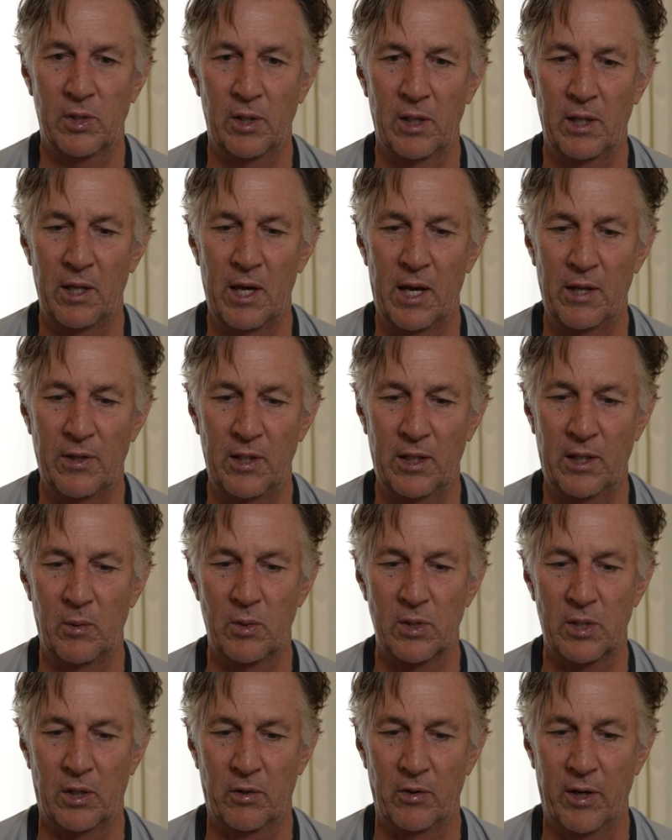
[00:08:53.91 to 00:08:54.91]
So I think there
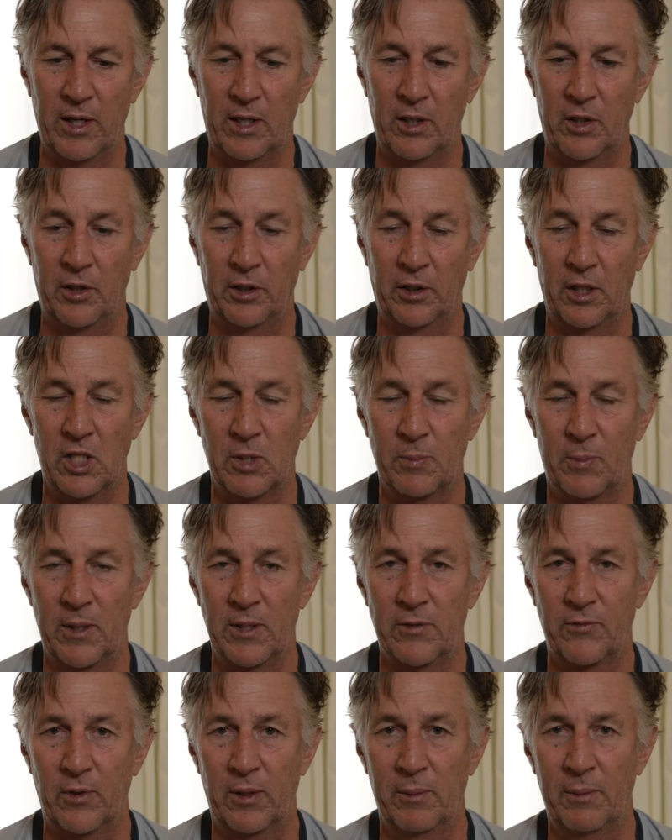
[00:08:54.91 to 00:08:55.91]
was a great learning
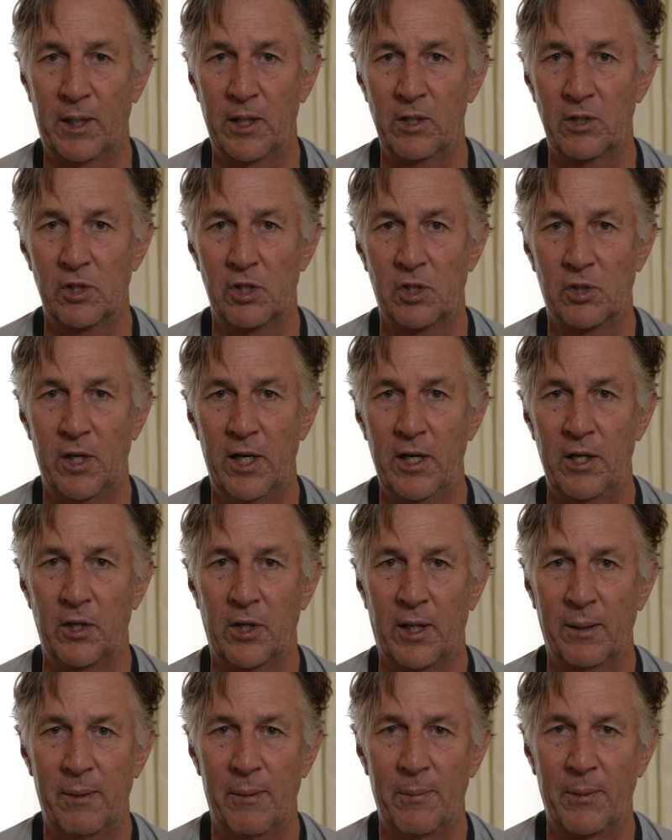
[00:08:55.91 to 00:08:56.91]
experience for him against Australia to
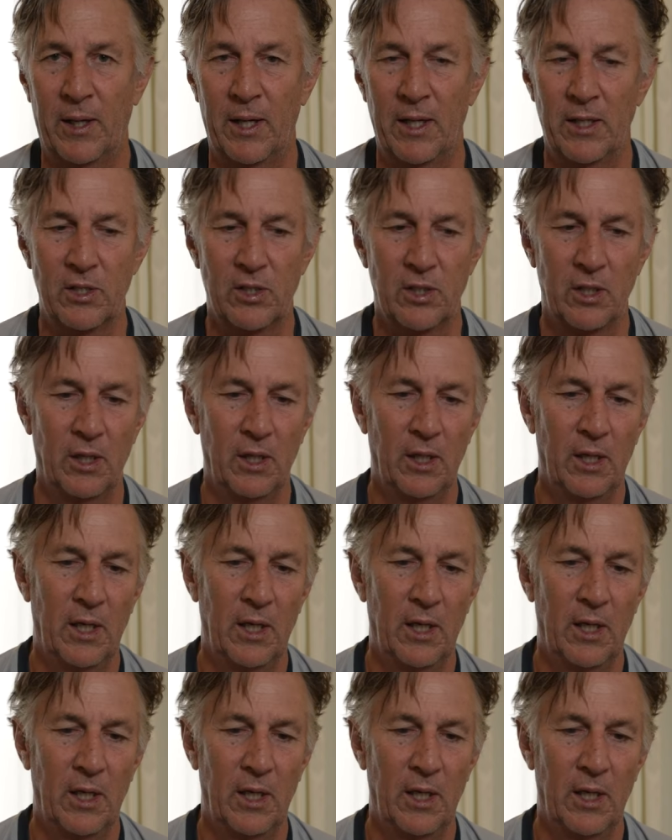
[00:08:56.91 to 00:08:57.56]
come up against